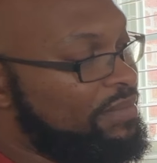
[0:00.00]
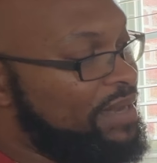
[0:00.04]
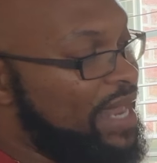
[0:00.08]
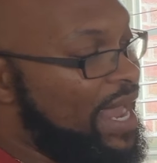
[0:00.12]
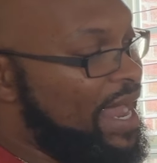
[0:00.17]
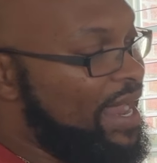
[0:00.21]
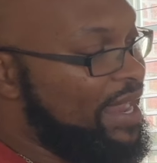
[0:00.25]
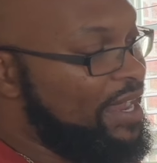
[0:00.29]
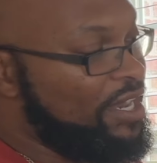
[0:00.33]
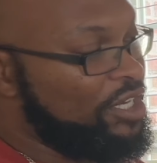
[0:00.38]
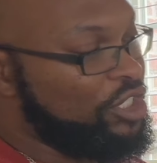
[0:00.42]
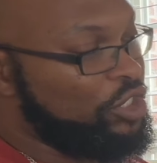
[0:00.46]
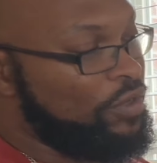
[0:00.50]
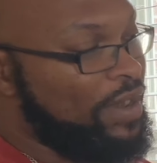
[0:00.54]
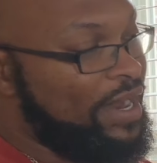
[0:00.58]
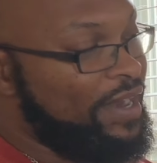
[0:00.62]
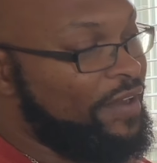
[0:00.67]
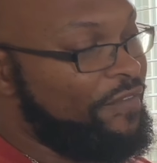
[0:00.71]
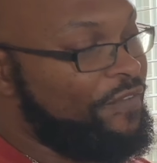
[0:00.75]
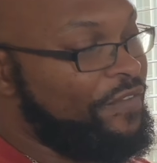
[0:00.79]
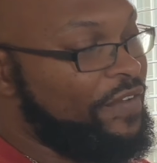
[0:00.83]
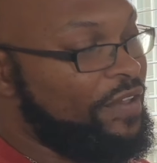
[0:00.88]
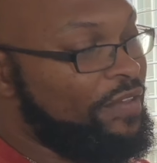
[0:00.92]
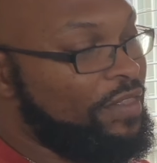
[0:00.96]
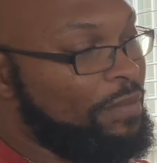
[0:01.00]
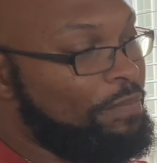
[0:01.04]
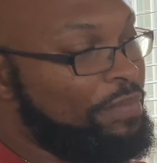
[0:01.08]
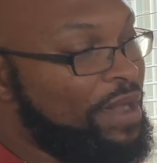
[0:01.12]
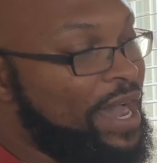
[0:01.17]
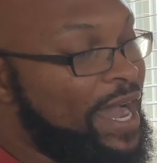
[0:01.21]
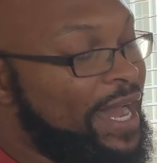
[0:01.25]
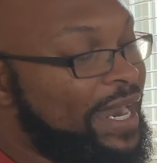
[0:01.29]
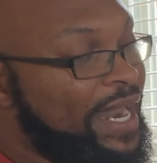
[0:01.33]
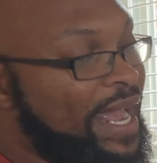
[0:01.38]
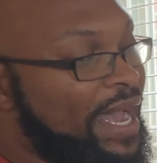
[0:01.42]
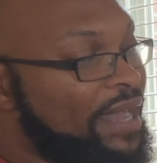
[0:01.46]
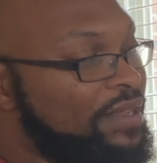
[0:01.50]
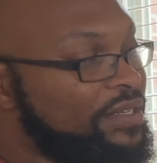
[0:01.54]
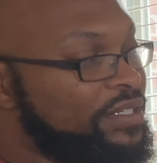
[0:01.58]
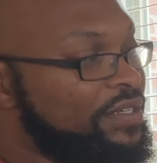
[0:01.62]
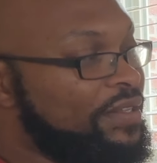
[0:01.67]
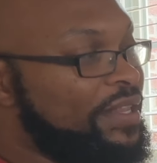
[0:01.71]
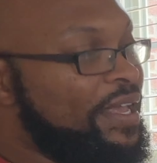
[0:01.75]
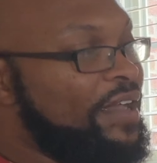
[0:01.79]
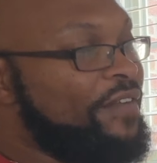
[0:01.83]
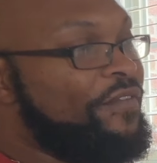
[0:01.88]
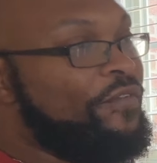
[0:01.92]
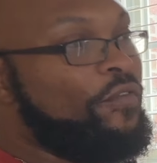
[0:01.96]
down here trying to fill the pot out. So
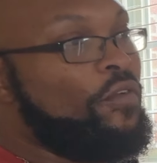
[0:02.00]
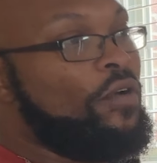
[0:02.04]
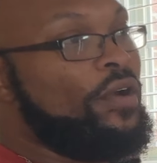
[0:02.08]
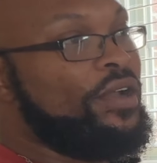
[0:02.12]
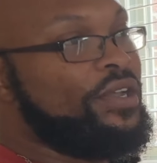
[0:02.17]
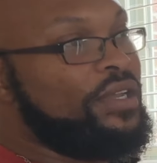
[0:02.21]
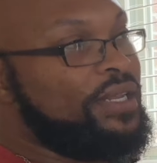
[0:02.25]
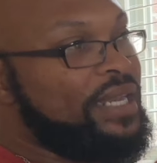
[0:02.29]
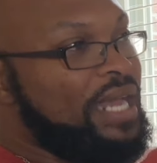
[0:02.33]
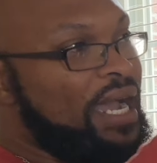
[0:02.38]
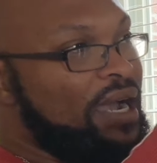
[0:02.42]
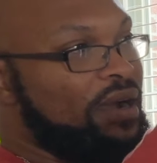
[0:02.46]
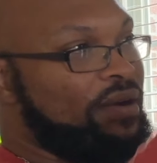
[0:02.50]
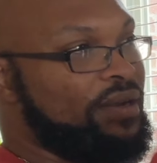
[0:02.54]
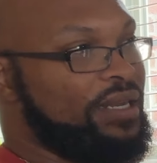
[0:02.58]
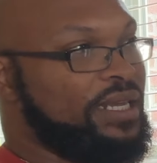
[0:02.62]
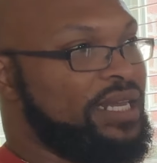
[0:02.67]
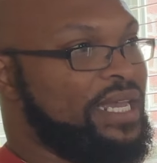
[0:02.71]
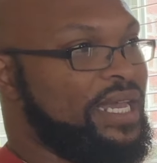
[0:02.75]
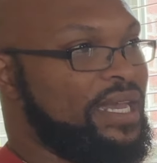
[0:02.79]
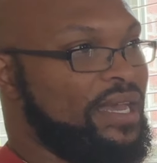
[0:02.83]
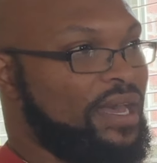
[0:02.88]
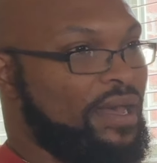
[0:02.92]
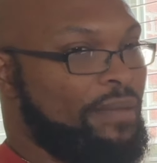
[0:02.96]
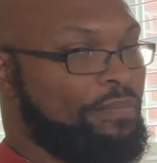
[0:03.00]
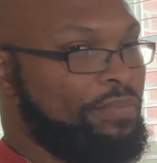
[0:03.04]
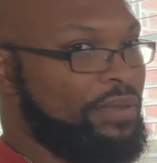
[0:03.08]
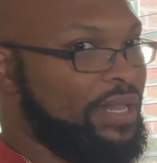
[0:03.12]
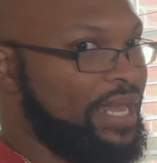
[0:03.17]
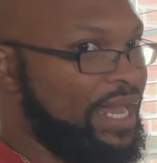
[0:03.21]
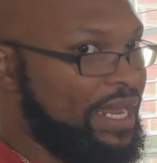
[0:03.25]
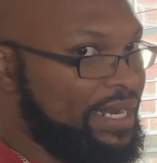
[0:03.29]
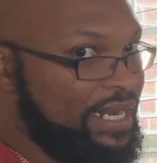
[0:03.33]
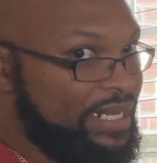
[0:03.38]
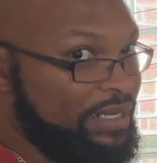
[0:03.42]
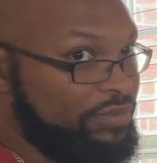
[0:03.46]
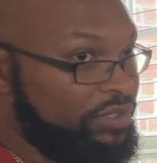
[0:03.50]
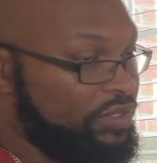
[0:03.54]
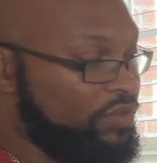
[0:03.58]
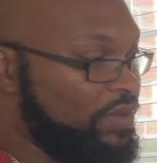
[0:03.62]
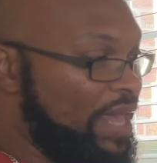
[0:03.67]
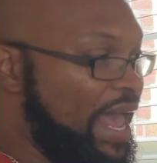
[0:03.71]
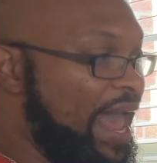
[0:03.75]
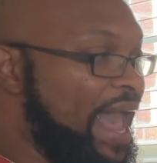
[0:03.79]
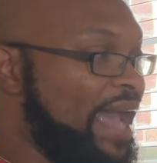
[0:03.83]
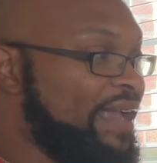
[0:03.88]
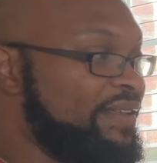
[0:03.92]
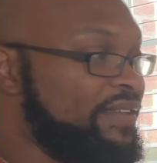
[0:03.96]
therefore, you're not going to get a plant that's
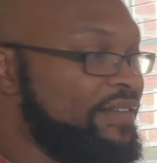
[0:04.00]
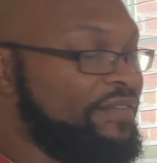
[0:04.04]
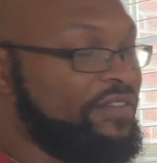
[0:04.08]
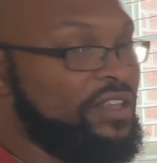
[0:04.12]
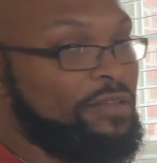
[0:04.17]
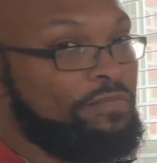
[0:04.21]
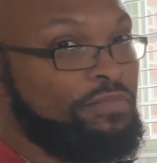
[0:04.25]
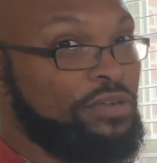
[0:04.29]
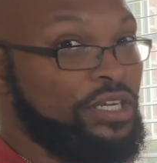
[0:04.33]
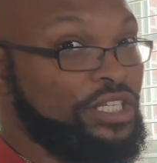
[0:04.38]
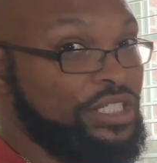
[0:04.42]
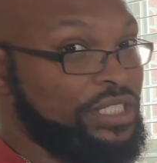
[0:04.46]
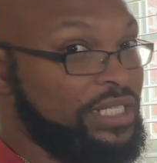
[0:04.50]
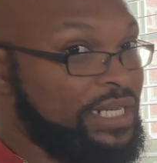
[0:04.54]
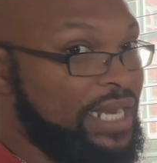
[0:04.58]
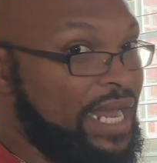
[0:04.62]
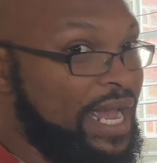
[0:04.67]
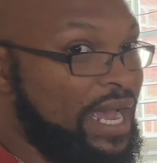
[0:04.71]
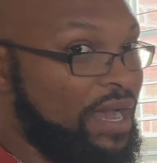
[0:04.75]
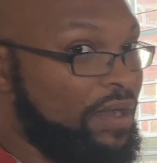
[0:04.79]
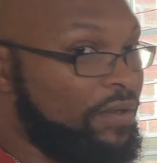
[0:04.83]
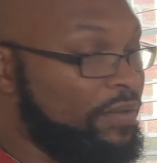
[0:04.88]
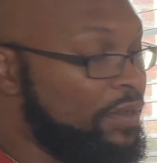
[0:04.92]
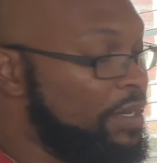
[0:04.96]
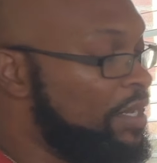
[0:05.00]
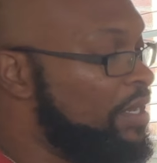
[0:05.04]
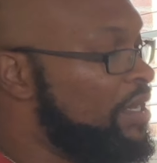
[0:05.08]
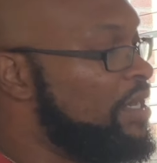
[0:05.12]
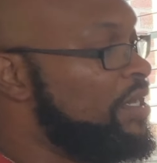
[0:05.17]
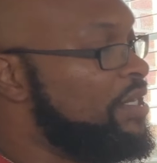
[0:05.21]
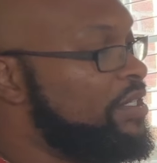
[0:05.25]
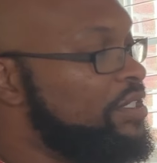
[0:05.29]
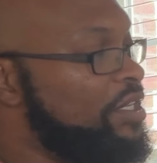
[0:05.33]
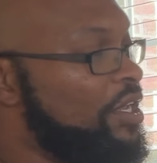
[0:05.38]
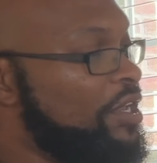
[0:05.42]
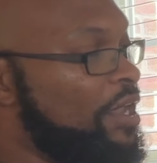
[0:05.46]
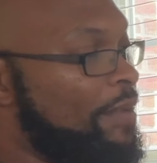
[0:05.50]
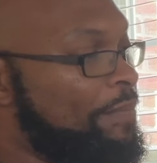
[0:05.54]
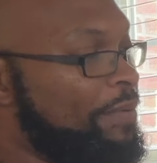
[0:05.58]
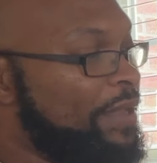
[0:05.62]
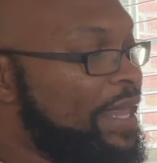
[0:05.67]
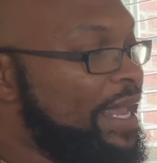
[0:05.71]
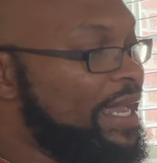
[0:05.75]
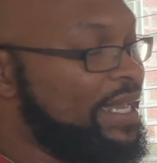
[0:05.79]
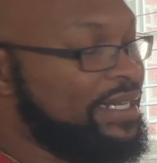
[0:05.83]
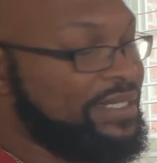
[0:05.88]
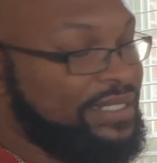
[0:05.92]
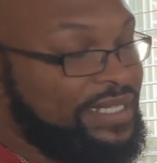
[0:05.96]
actively pushing out. So your
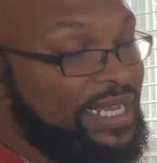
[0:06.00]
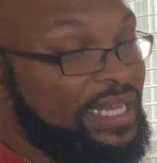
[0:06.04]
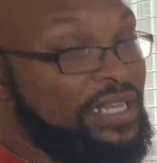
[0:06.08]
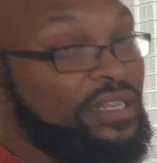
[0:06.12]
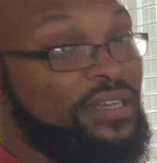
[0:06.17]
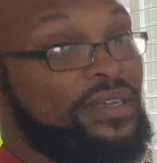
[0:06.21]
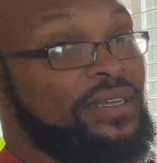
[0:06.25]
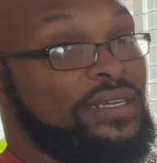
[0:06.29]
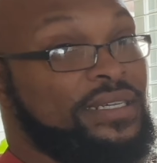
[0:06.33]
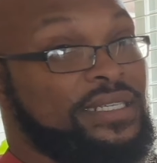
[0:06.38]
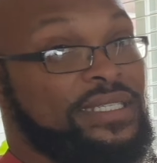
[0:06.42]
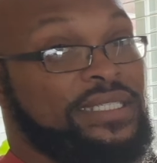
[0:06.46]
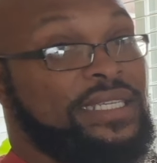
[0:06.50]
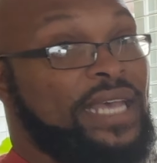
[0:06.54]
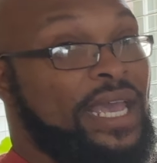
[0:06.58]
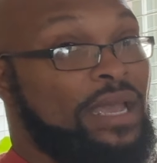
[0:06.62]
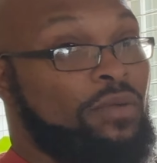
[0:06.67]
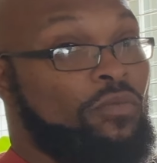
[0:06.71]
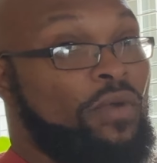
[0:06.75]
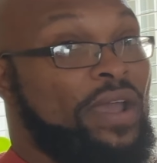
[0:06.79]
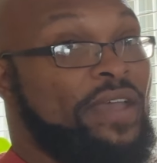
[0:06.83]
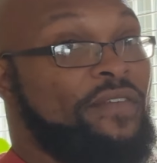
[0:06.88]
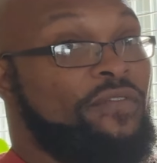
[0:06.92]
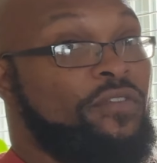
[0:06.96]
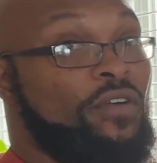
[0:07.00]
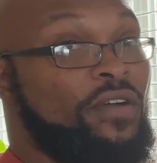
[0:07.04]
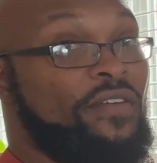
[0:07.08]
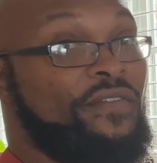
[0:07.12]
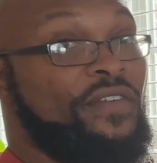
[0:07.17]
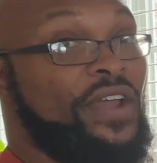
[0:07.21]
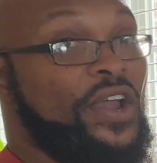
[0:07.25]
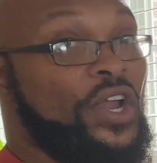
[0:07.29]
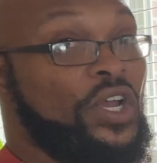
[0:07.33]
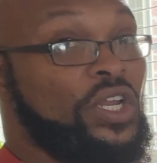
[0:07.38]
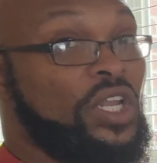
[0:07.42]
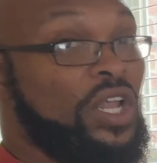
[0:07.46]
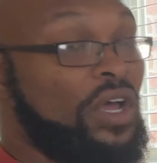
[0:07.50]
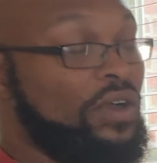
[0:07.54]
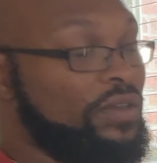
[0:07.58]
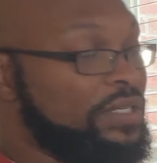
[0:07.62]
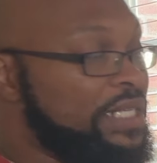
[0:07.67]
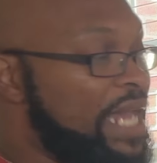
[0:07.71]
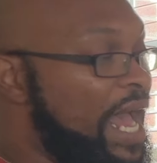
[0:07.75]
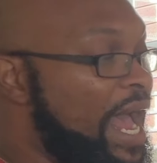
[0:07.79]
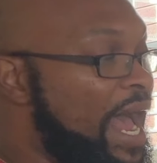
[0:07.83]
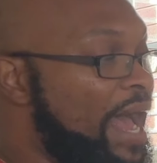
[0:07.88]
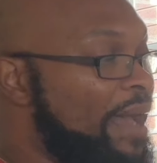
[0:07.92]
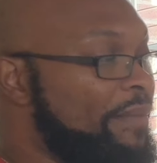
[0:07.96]
plant can stay looking the same way for a very long
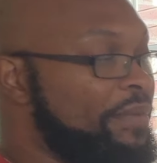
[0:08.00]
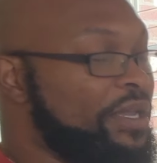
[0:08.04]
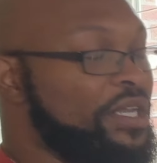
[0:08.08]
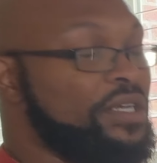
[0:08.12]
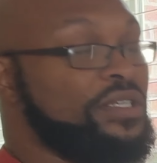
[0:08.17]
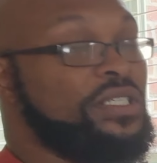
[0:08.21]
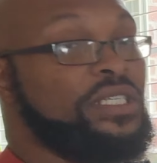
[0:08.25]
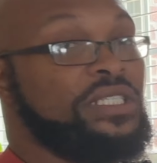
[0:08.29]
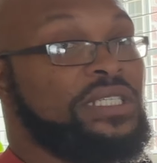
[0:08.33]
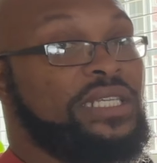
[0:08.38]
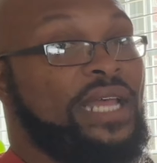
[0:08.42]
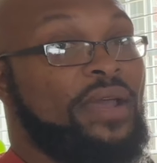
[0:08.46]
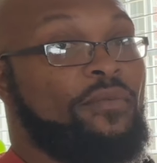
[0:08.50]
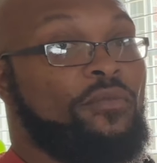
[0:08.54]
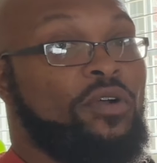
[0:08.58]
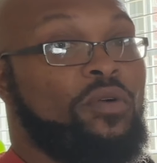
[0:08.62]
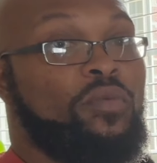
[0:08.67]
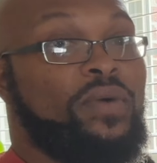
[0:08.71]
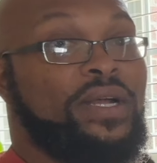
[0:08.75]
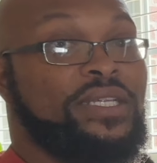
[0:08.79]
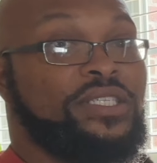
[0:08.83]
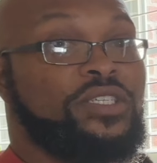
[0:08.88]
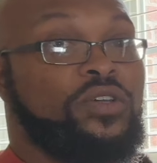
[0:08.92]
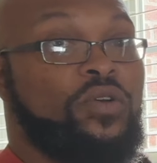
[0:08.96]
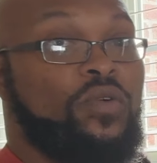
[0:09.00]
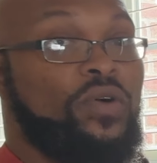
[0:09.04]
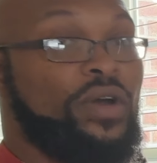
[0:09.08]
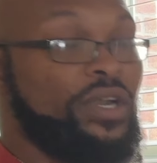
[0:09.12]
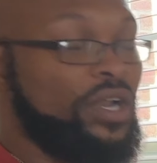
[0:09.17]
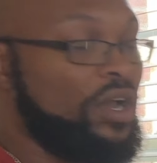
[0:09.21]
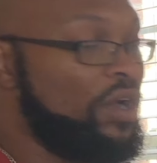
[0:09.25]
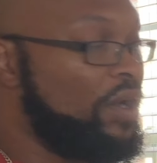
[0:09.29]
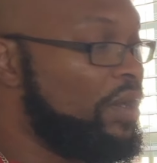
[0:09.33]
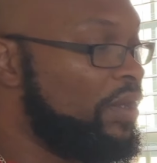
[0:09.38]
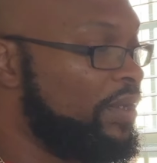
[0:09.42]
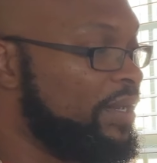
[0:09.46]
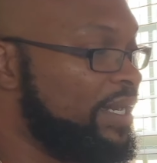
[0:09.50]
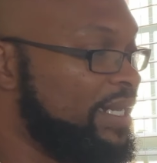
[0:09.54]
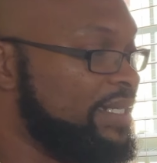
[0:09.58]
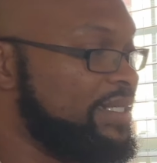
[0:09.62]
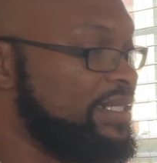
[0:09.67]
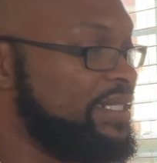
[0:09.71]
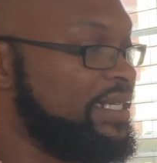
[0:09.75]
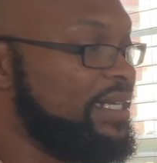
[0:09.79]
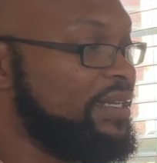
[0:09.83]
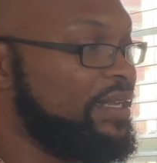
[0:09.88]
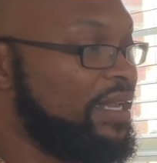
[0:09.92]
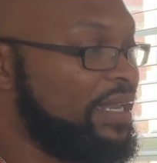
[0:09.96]
time, and you're just like, well, what's going on? It's
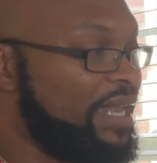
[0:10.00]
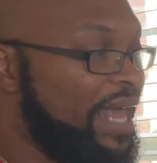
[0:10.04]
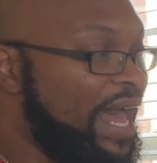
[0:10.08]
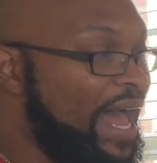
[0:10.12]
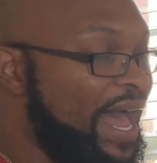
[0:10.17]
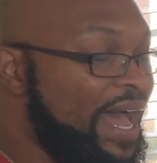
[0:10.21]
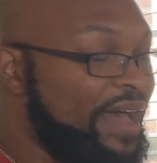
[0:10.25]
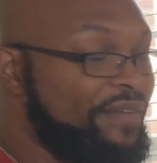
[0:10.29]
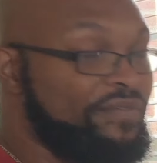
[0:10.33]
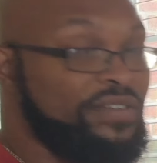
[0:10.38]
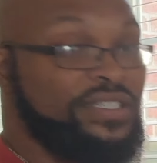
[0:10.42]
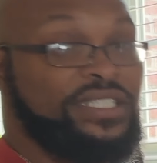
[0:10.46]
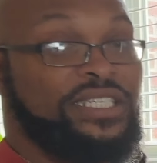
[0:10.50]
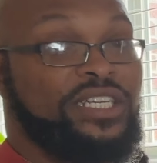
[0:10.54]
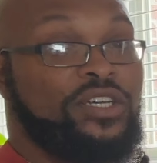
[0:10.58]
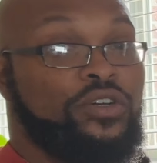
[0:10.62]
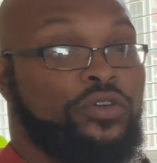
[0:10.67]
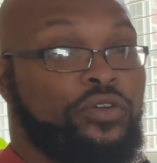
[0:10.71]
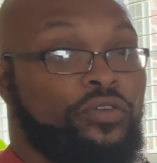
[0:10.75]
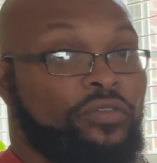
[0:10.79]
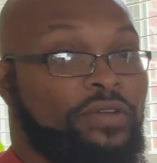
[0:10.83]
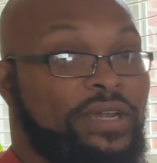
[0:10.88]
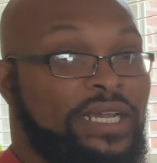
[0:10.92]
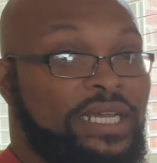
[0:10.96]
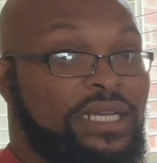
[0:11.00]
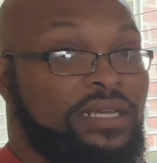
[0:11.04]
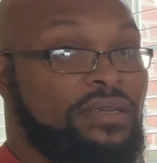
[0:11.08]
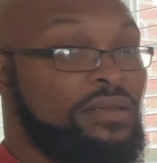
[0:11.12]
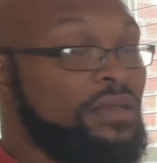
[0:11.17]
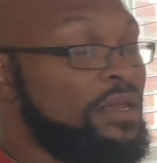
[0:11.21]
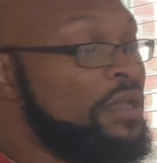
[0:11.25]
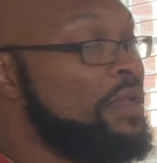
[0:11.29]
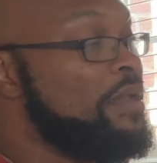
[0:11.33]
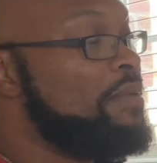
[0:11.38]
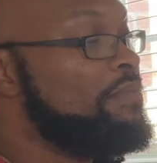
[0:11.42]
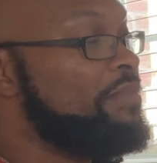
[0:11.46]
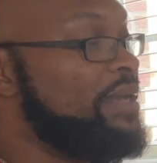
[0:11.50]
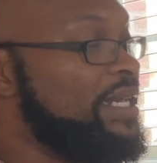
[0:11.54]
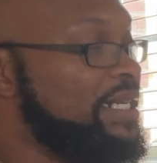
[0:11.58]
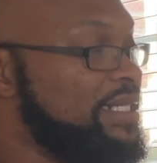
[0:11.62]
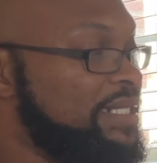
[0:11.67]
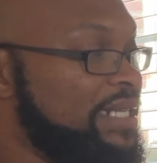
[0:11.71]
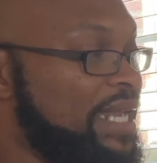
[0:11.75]
still alive, it's still green, but it's